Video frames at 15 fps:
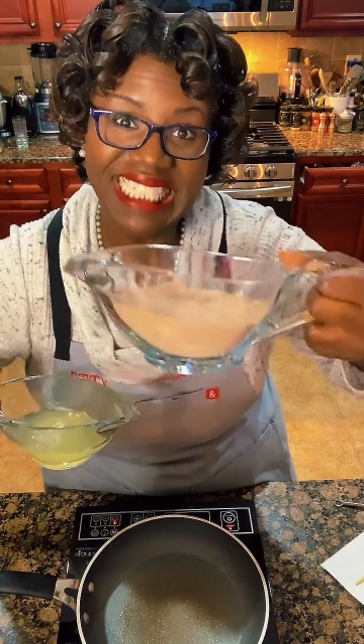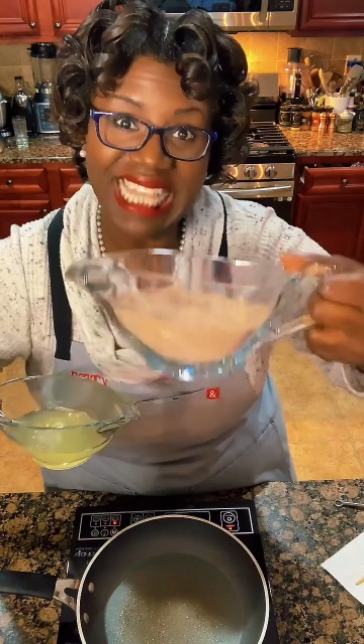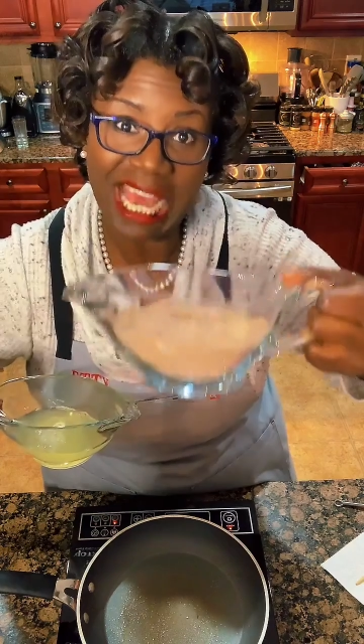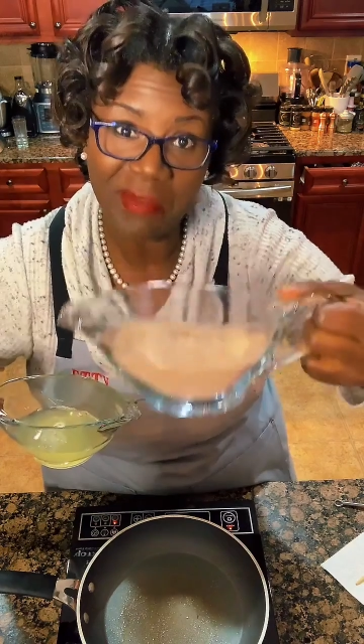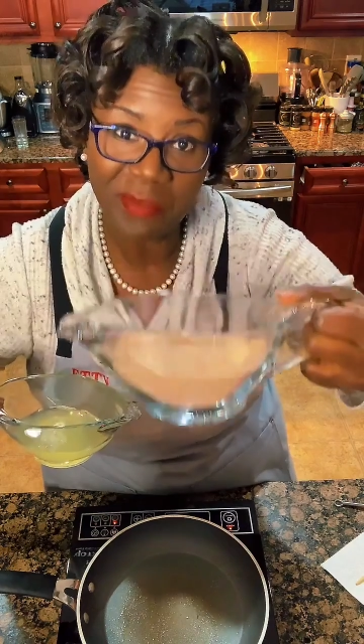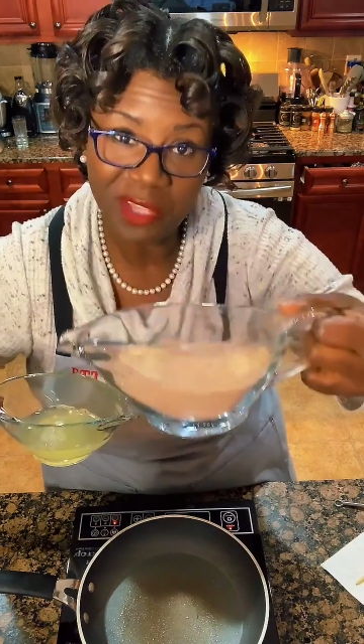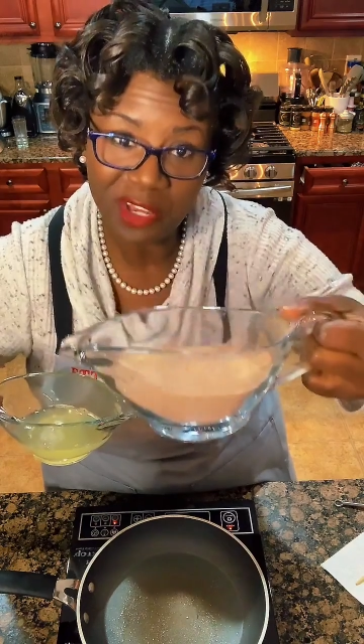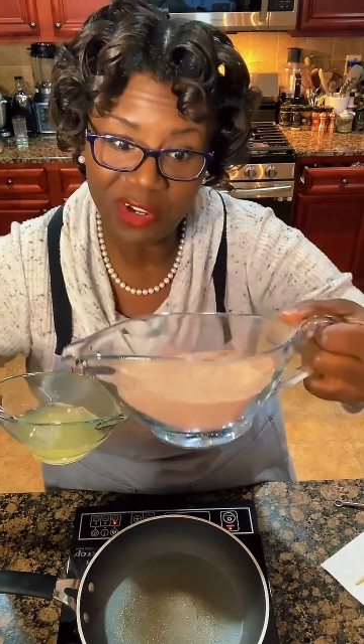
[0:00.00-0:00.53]

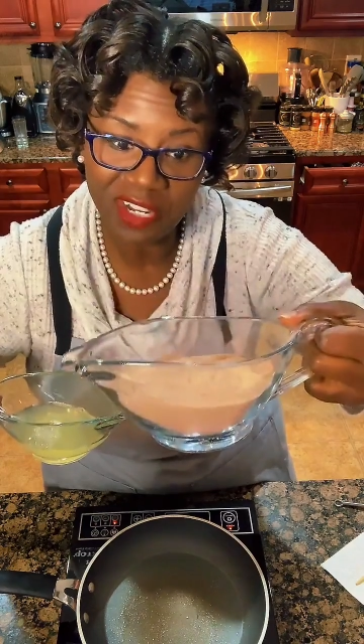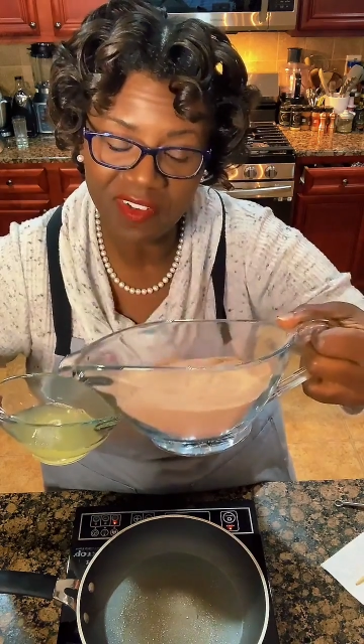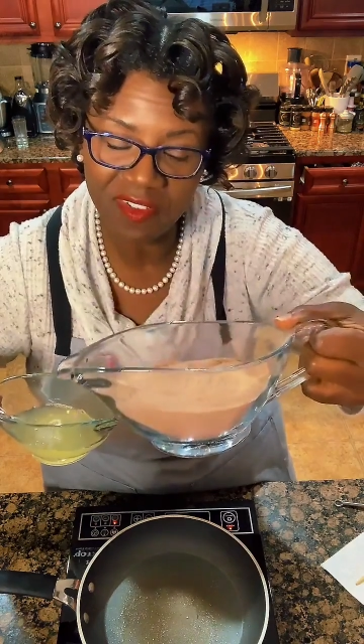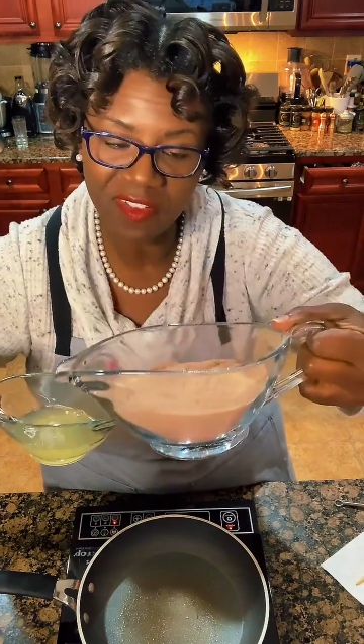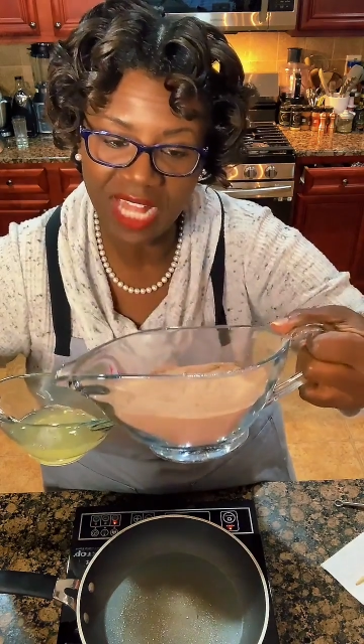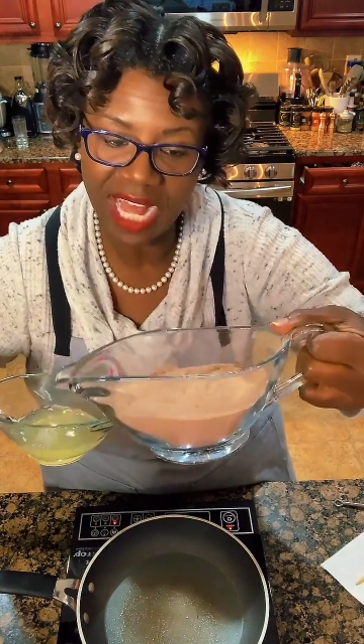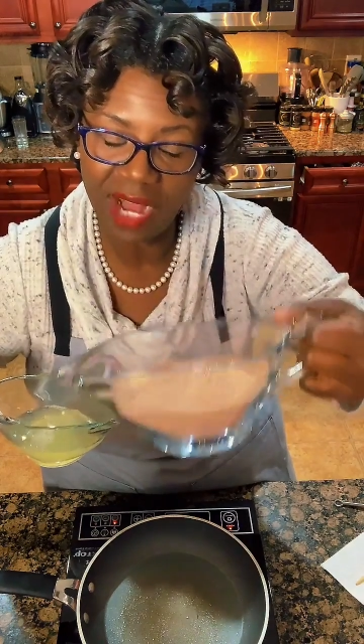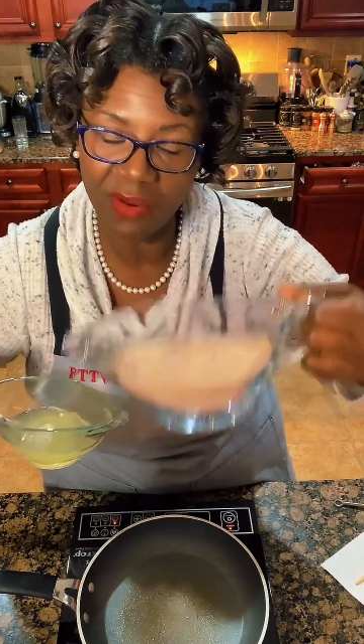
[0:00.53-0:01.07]

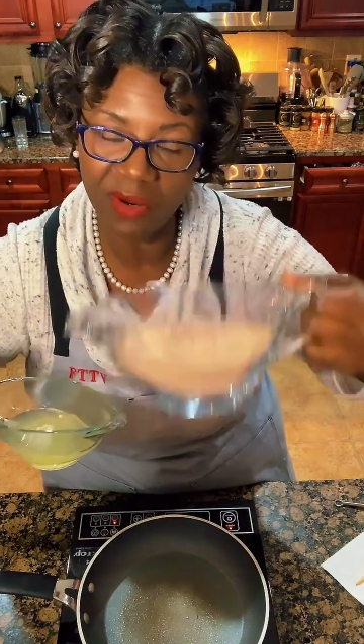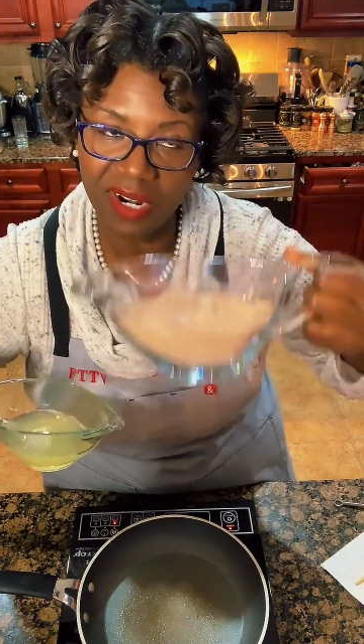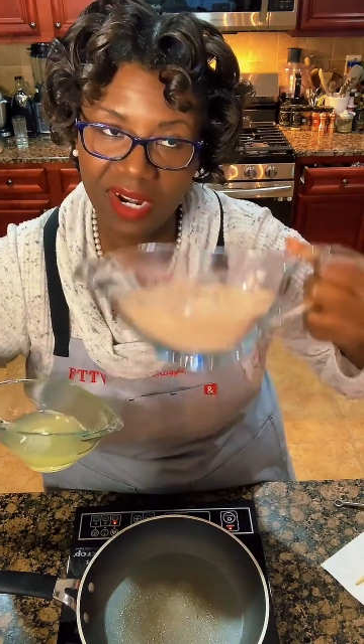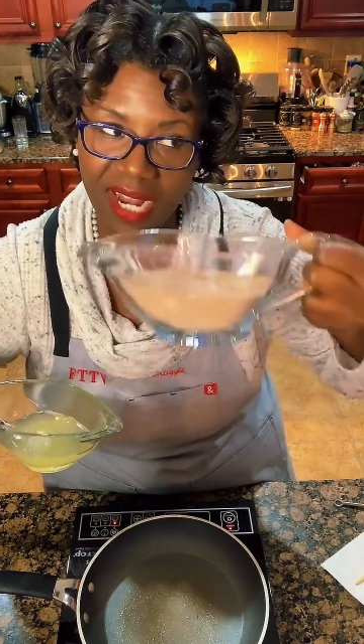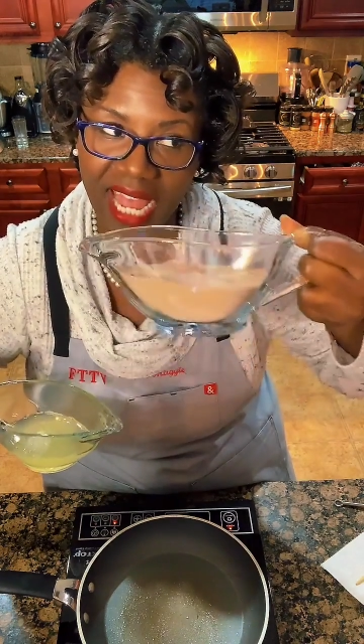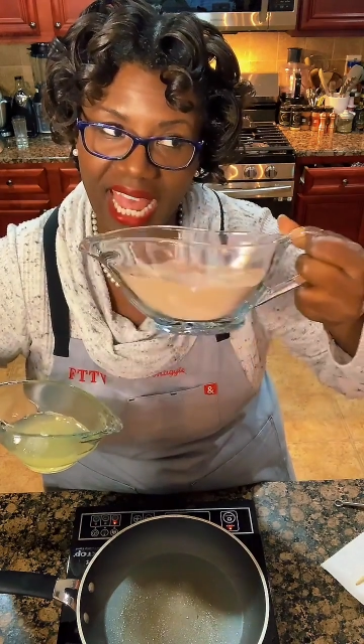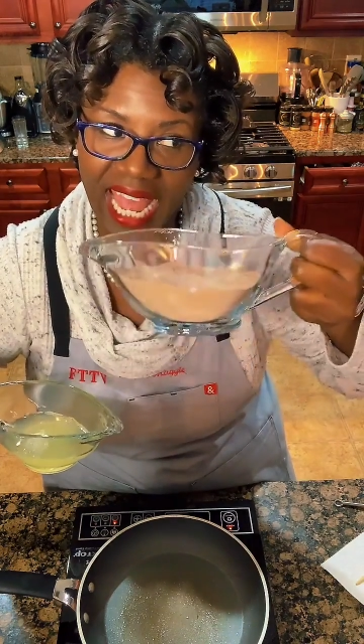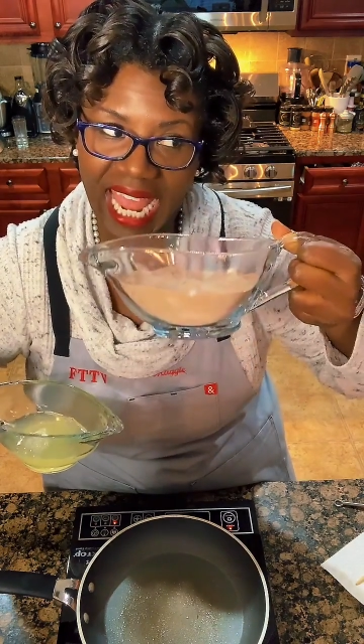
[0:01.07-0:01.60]
tapioca
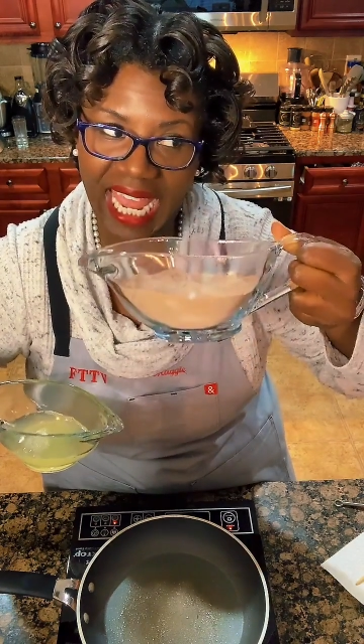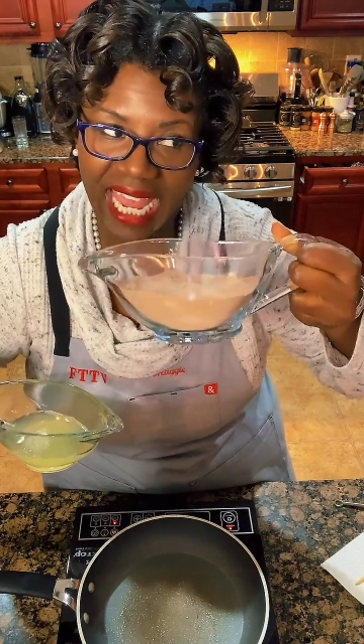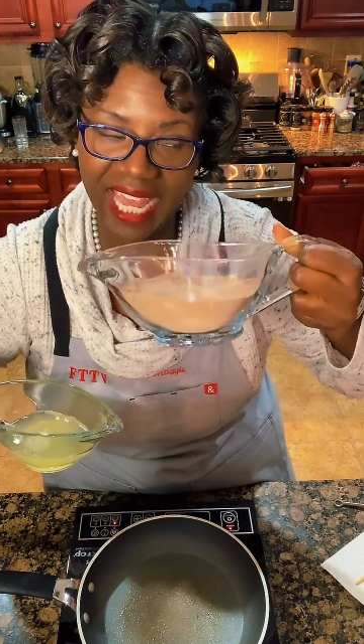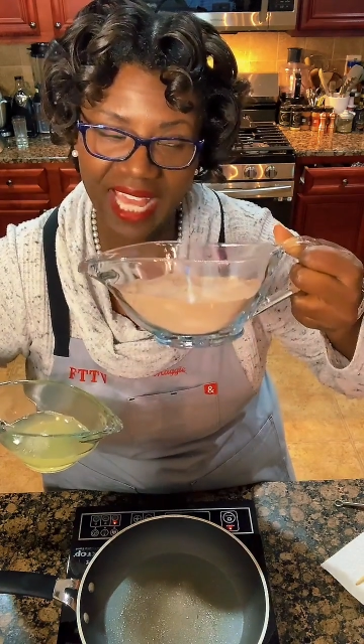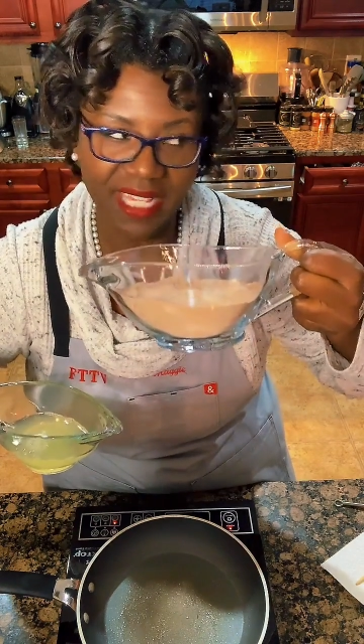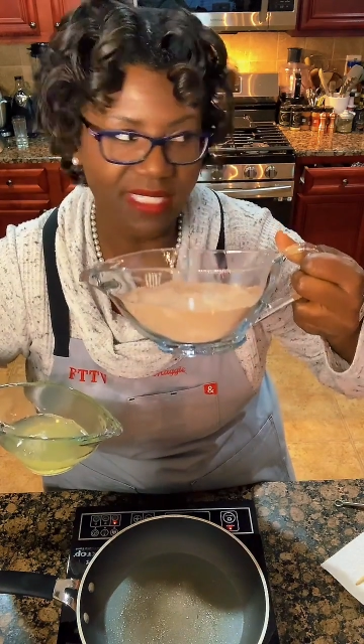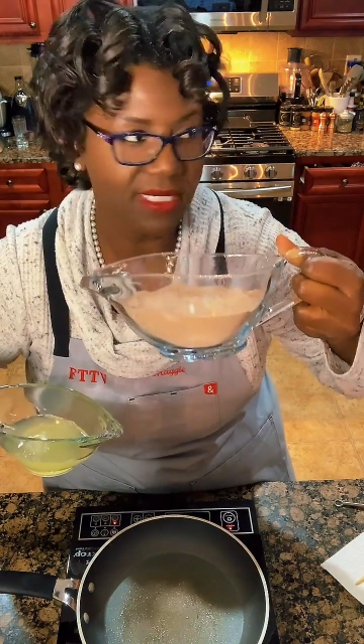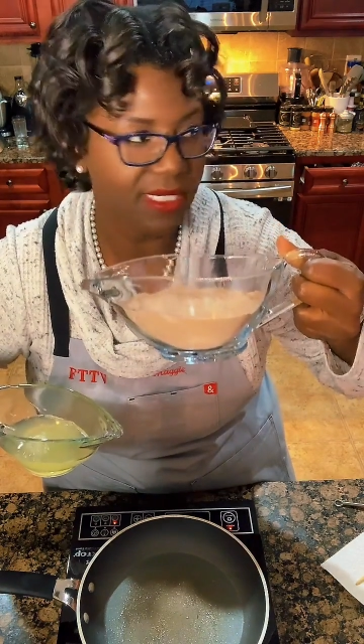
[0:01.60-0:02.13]
flour,
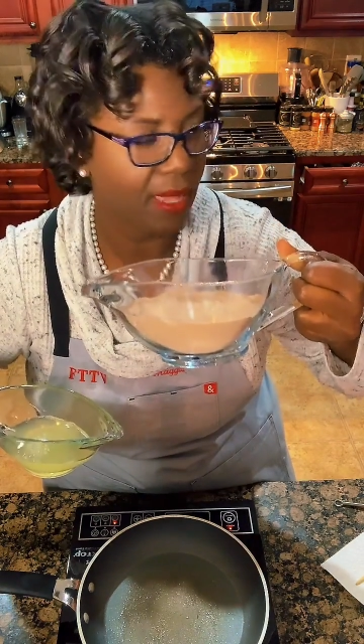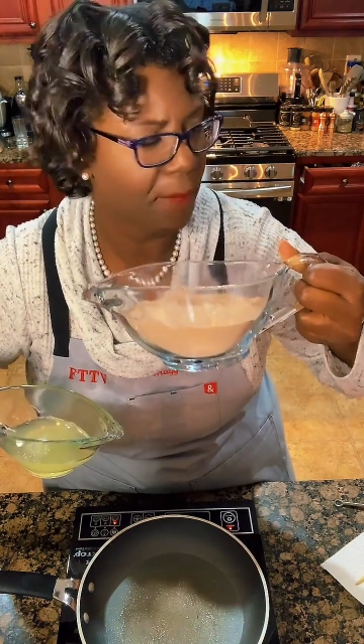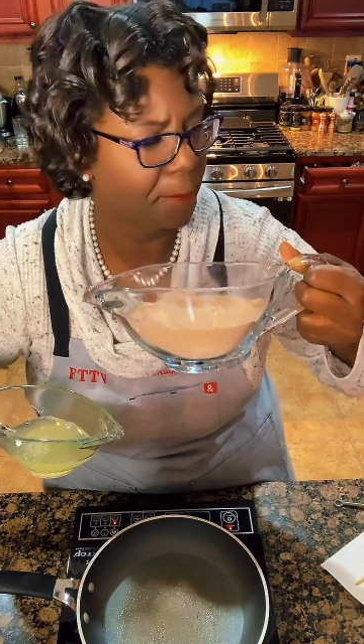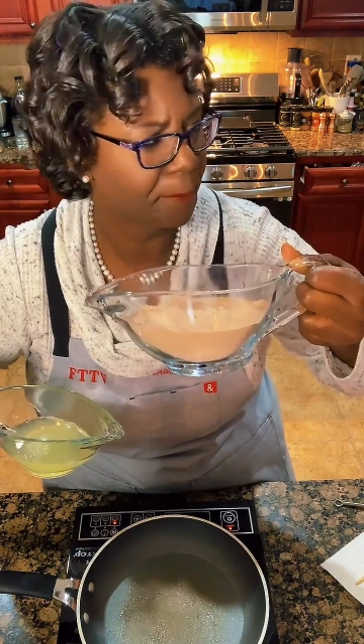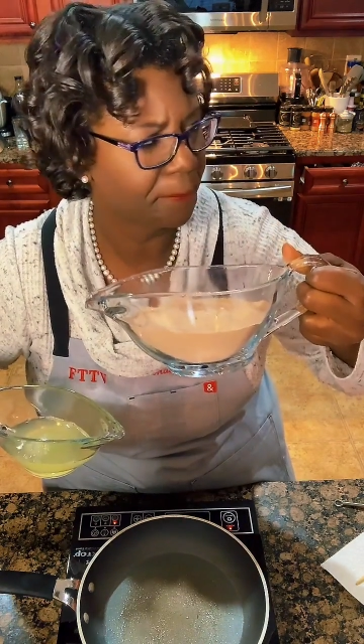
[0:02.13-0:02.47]
and